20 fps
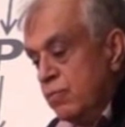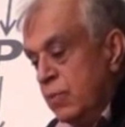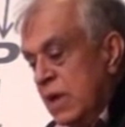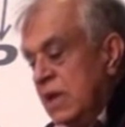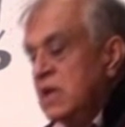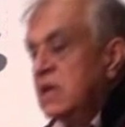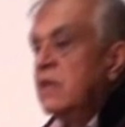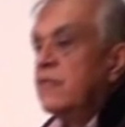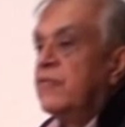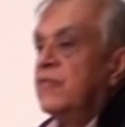
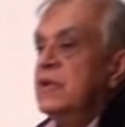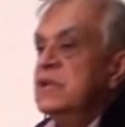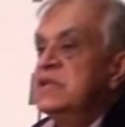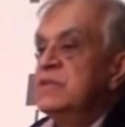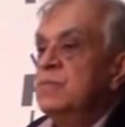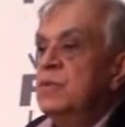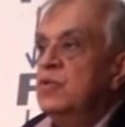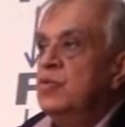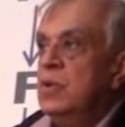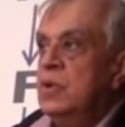big
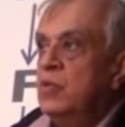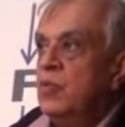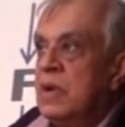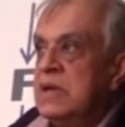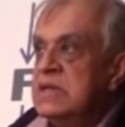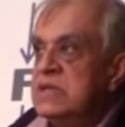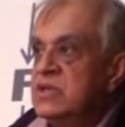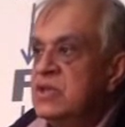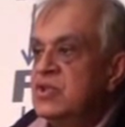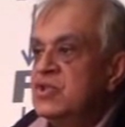difference between
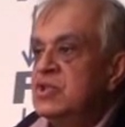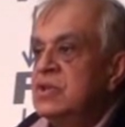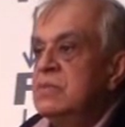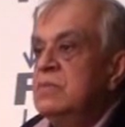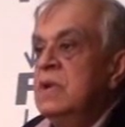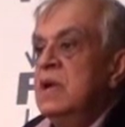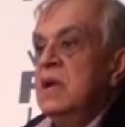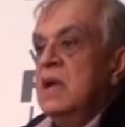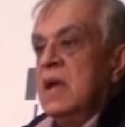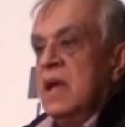one
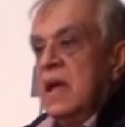system